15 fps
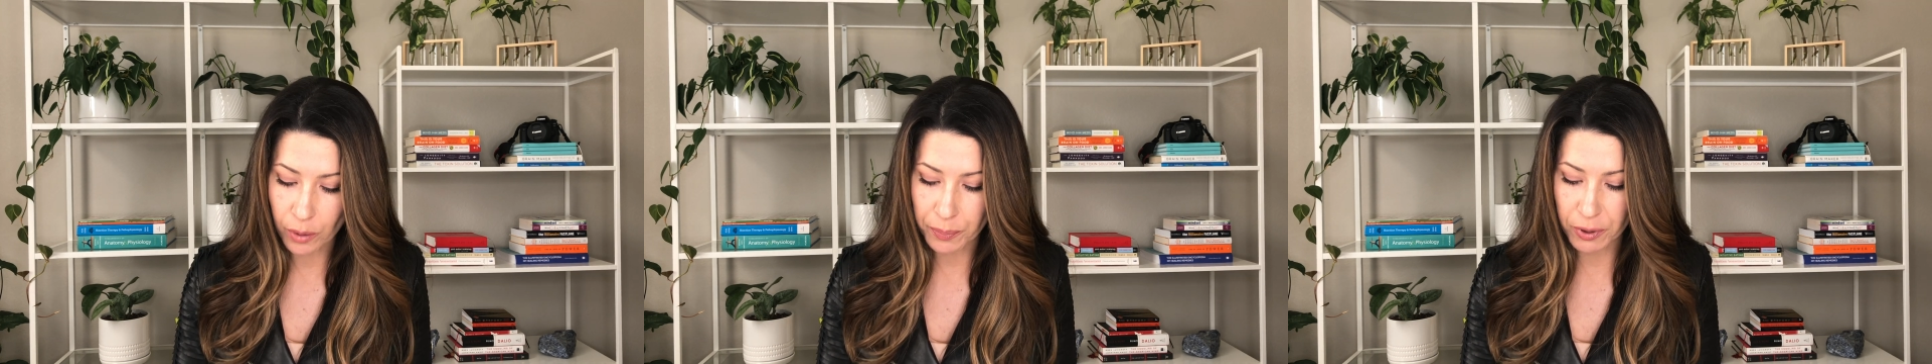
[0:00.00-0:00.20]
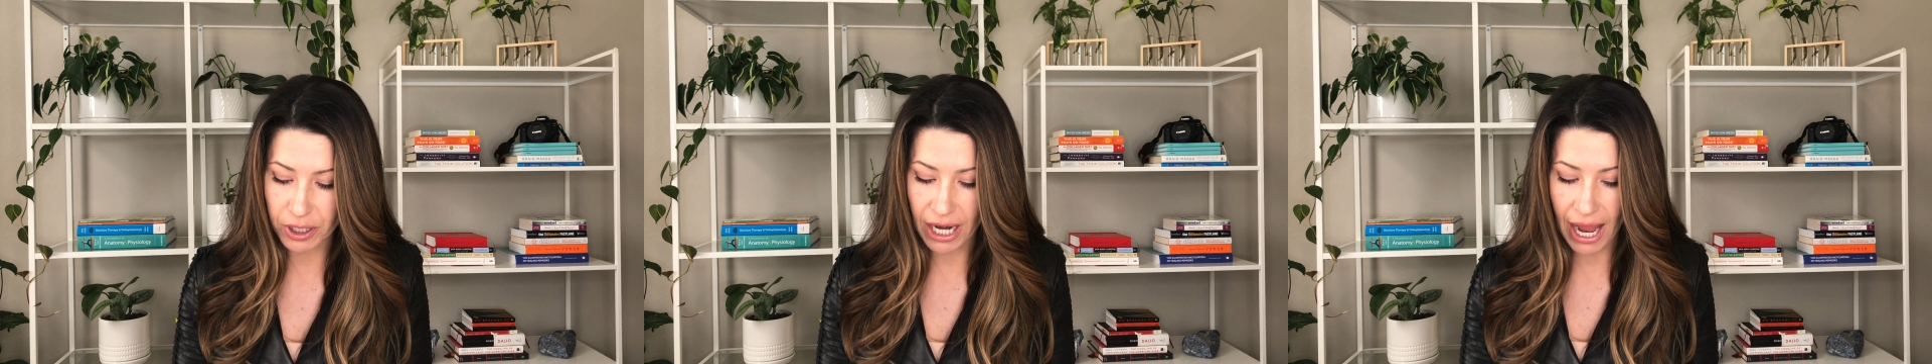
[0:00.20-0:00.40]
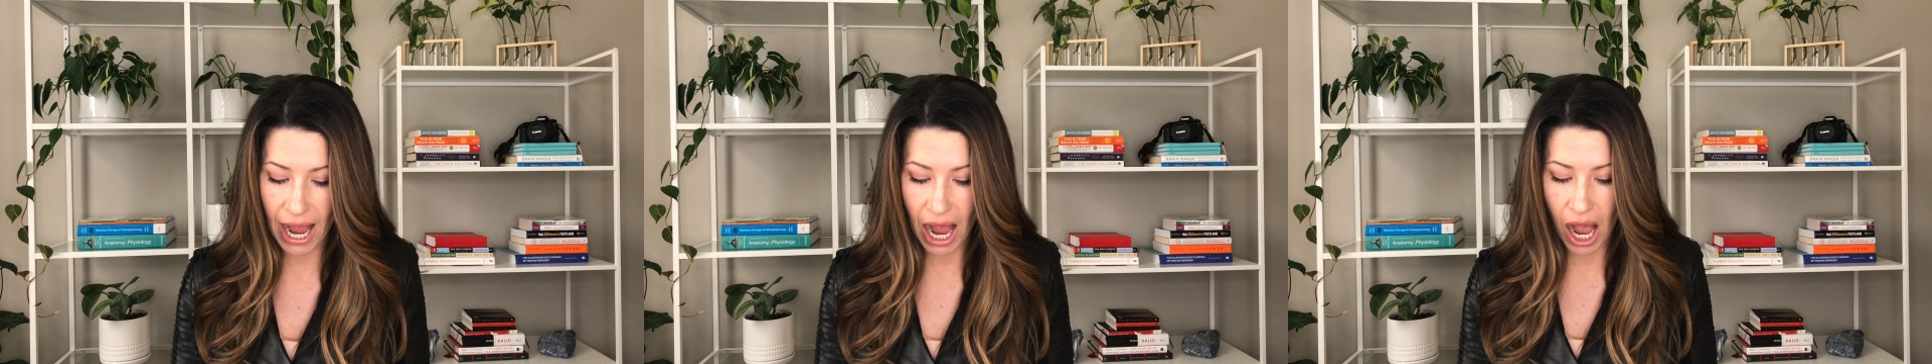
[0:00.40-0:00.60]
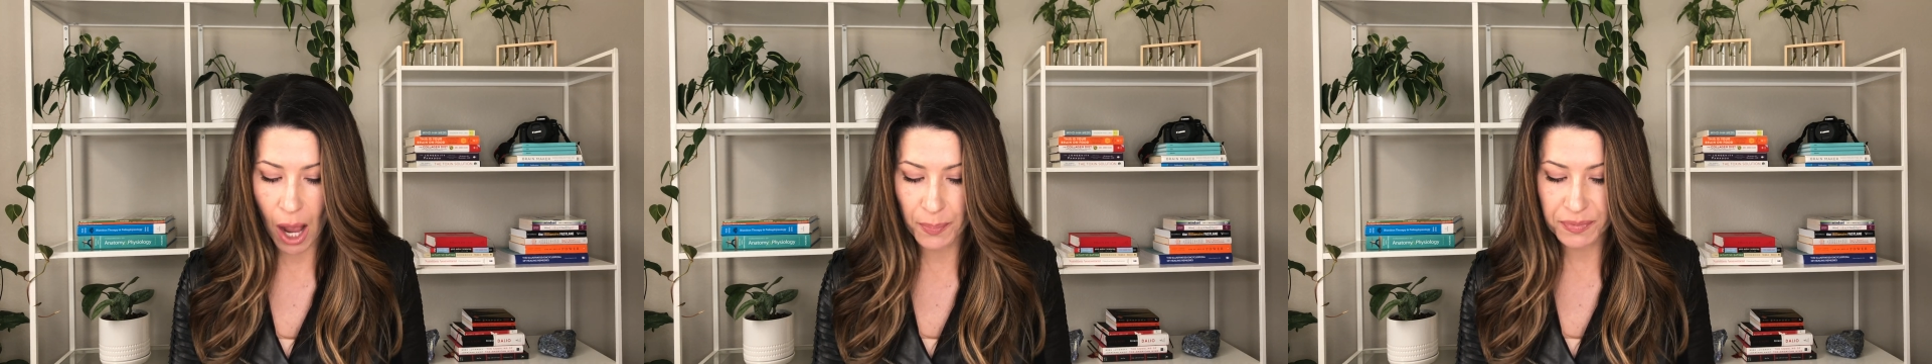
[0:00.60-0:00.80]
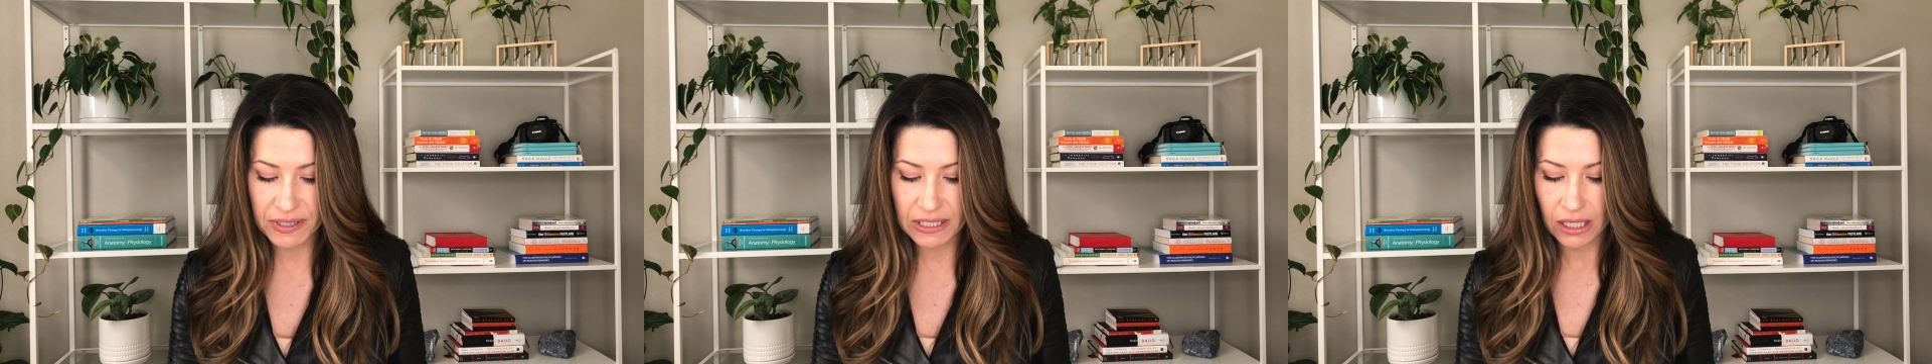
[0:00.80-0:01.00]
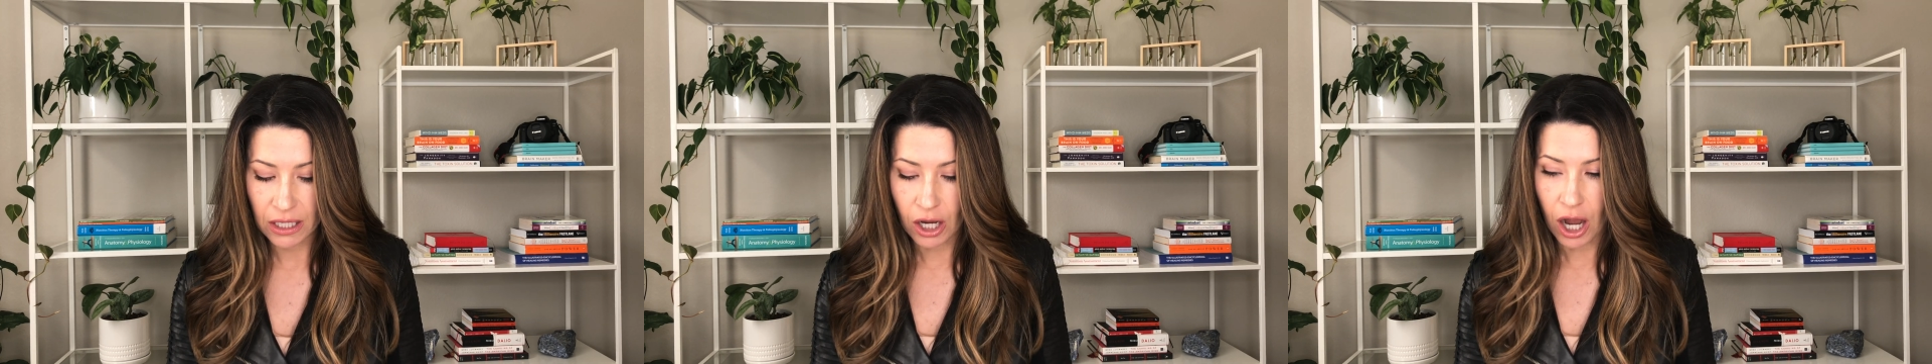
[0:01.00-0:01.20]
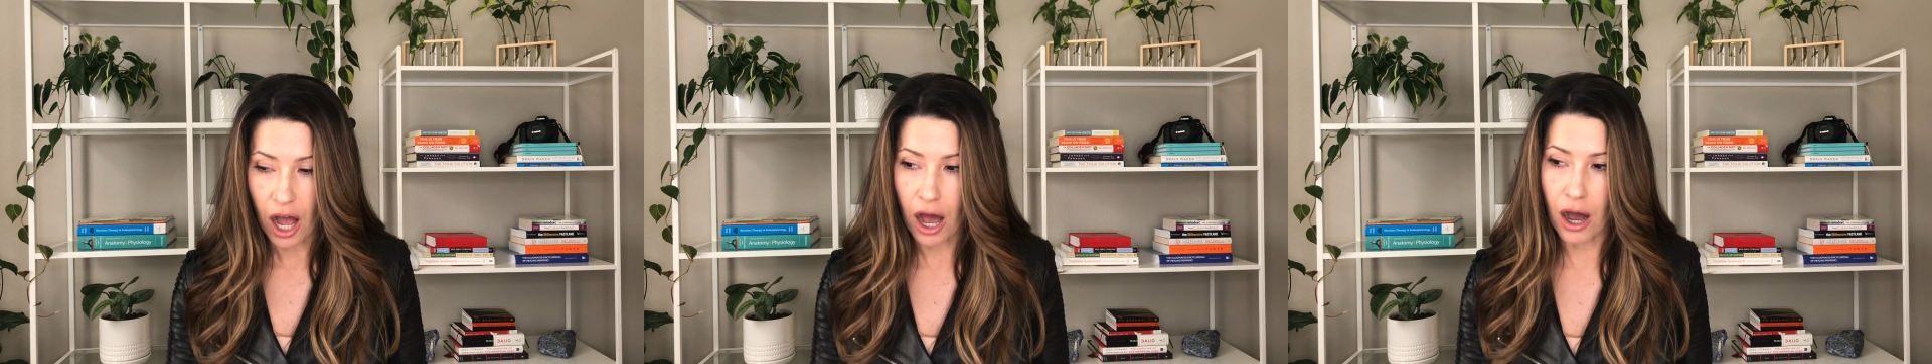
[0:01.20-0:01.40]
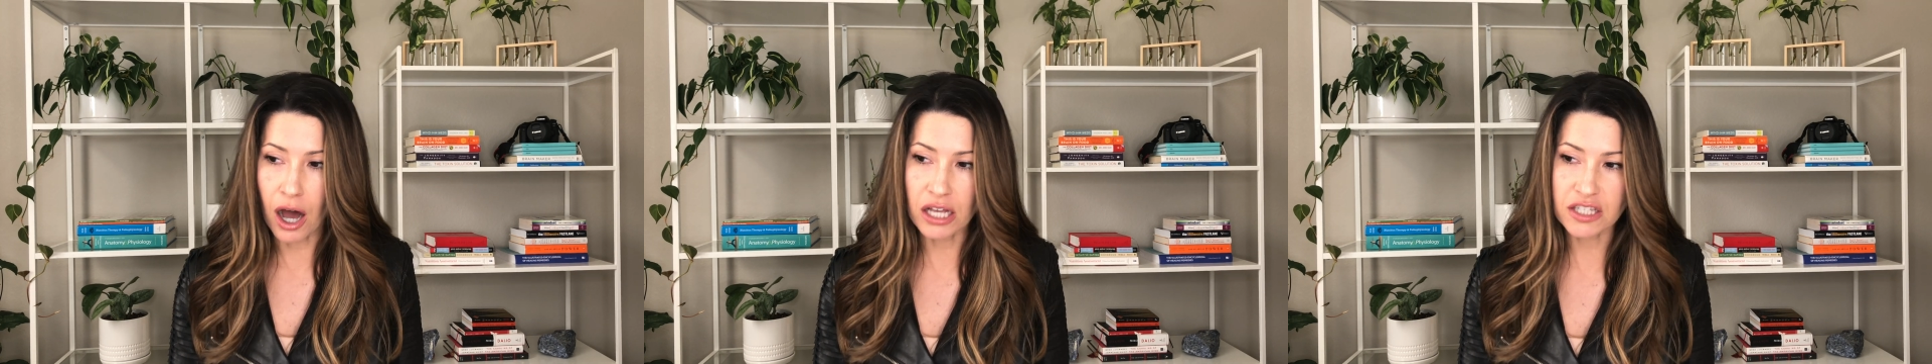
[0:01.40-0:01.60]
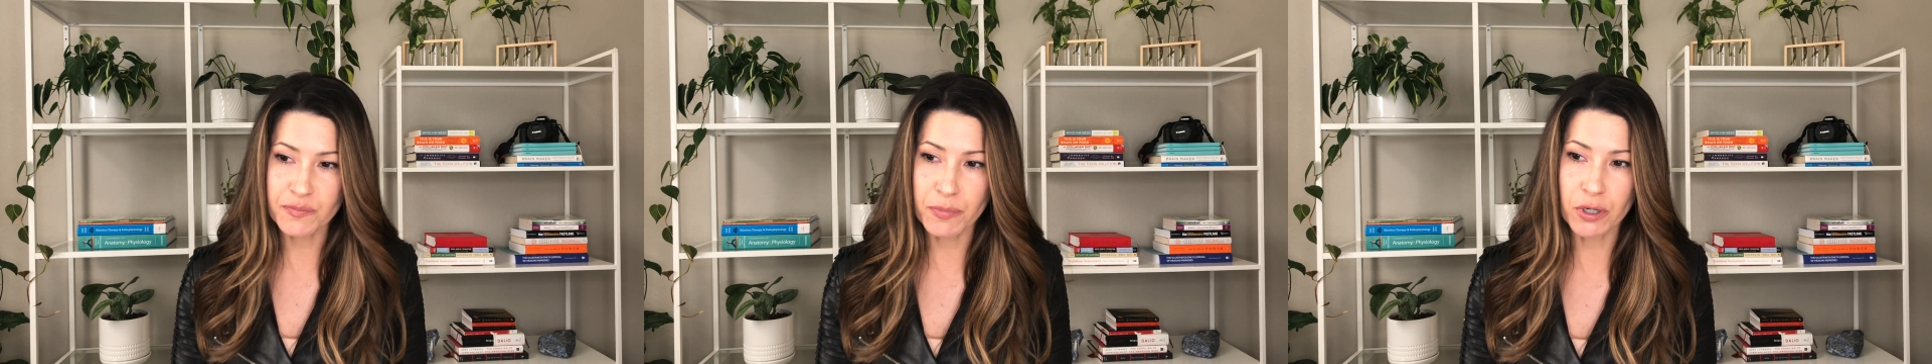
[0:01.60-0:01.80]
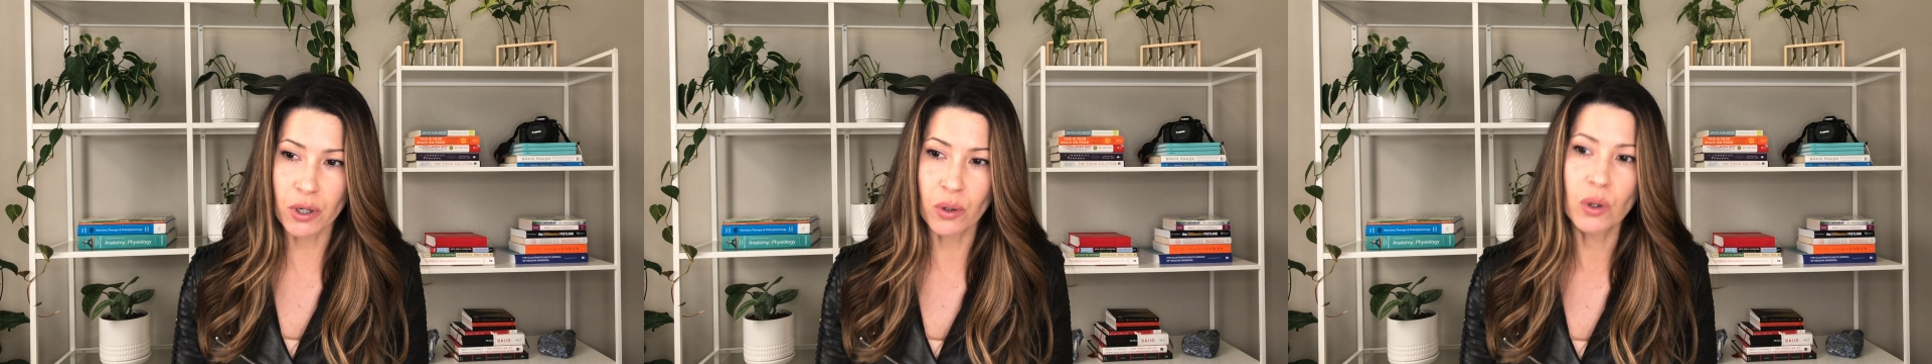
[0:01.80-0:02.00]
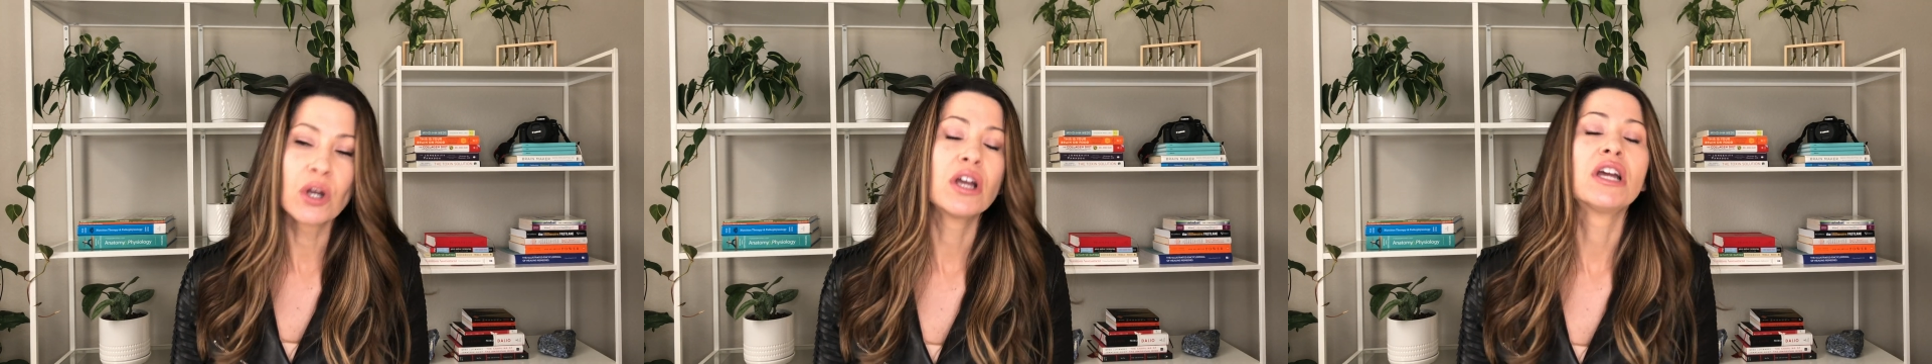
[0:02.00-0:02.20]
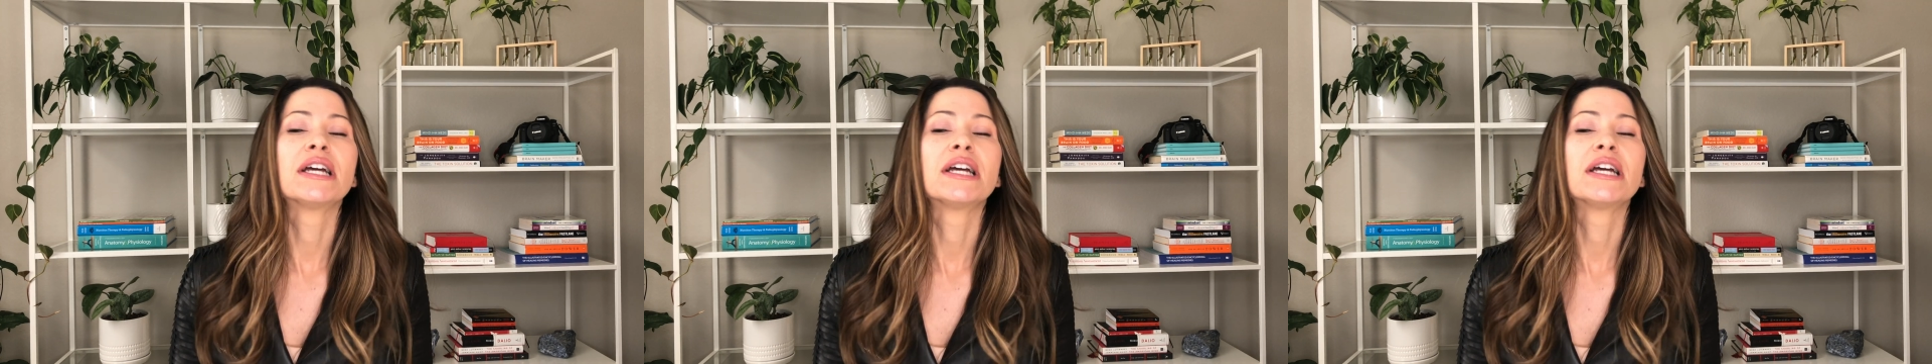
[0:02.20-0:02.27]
perhaps a hospital,